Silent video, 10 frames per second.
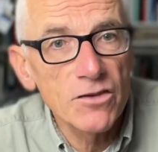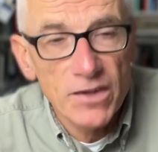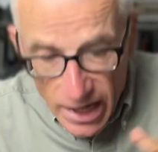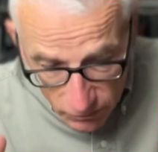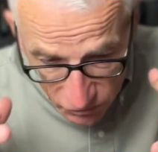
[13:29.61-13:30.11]

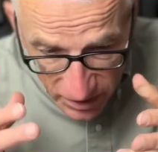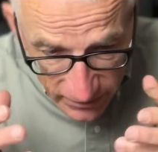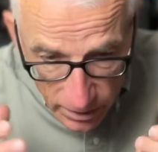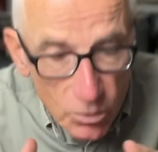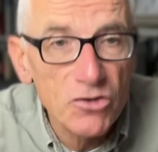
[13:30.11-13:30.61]
Instead of
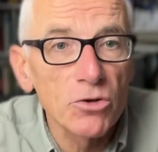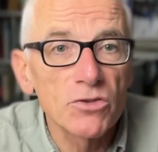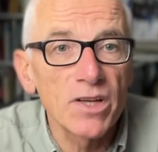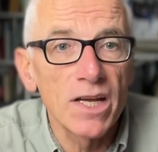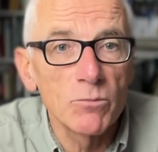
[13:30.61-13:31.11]
sitting with your
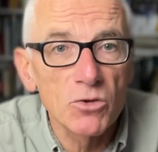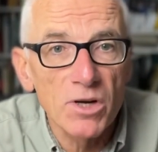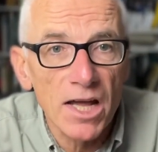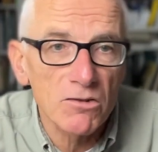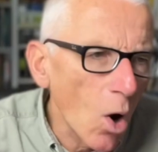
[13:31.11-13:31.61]
team
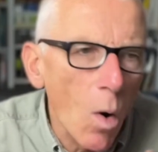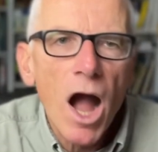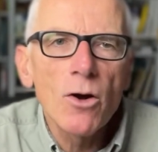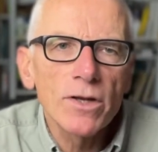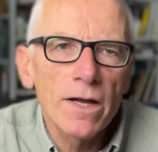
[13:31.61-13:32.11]
together, go
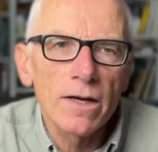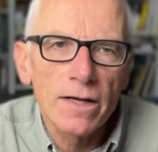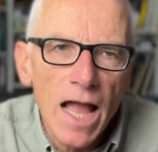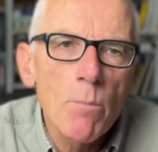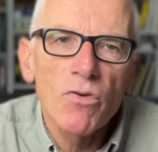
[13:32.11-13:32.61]
out there,
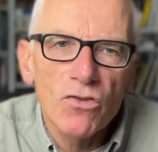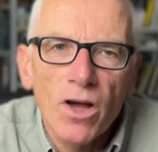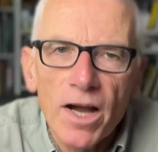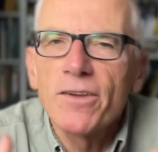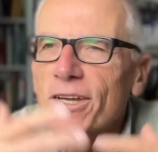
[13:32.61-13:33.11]

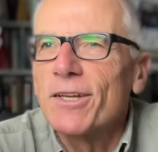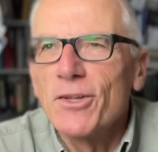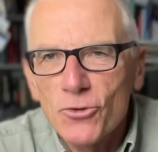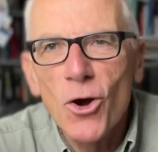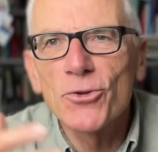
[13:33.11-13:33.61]
empathize, and
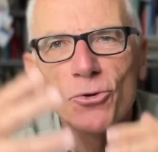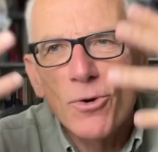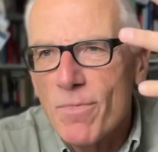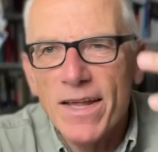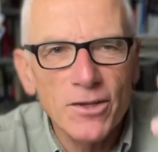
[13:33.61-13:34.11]
talk to your
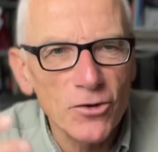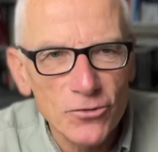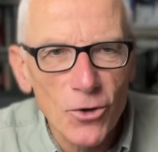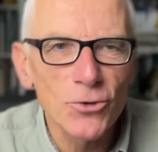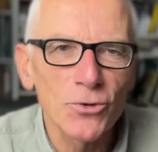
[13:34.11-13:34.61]
managers,
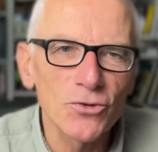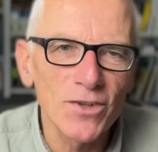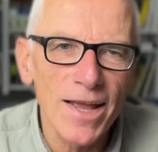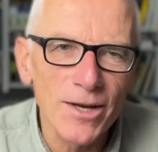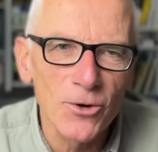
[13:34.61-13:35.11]
talk to the
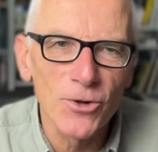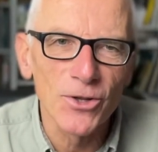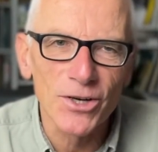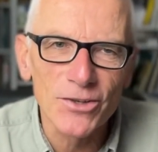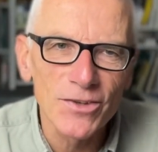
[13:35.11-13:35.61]

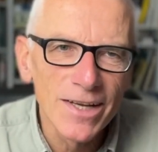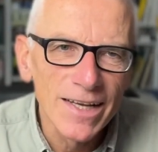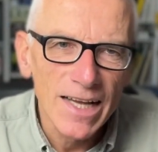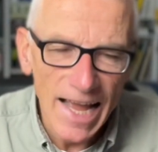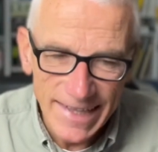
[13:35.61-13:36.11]
stakeholders,
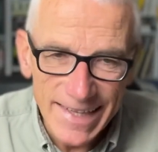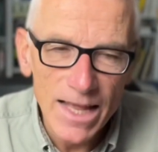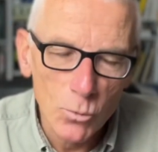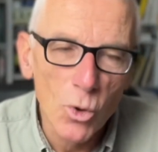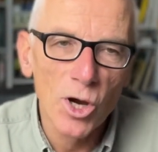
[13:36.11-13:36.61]
and
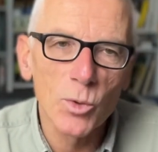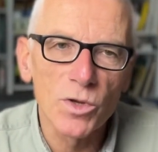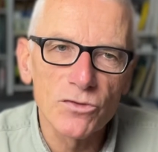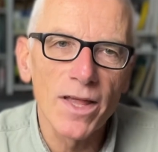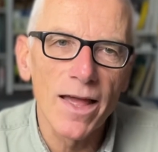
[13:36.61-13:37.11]
then work
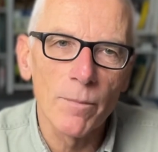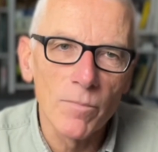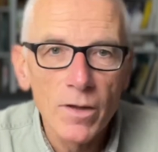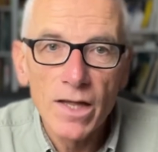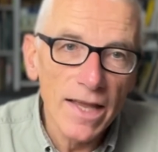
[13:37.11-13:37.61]
with them
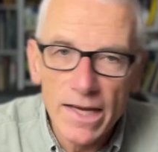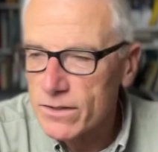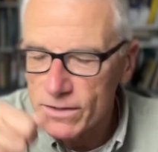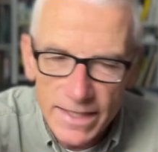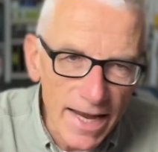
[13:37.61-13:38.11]
in
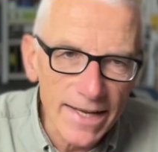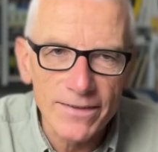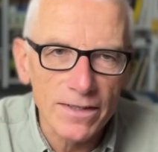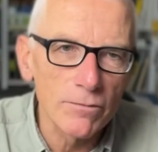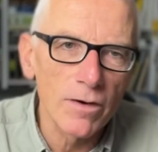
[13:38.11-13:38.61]

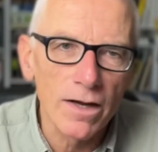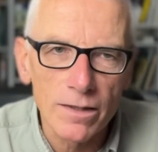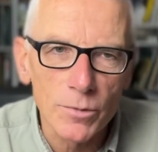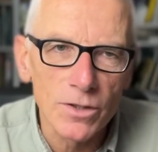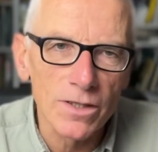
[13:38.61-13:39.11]
creating a
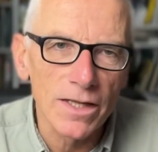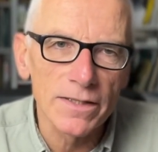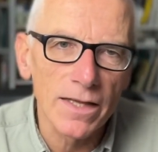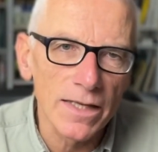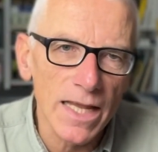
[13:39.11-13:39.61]
viable and
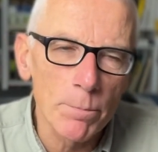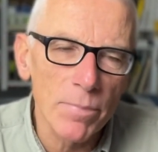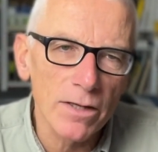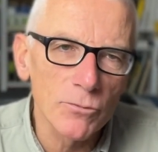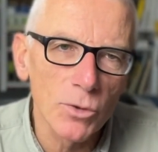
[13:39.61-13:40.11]

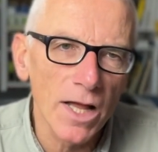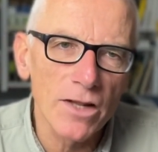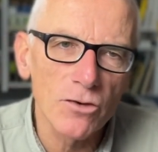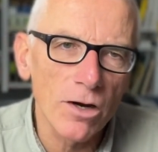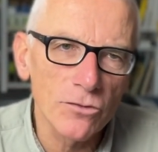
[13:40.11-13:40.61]
impactful HR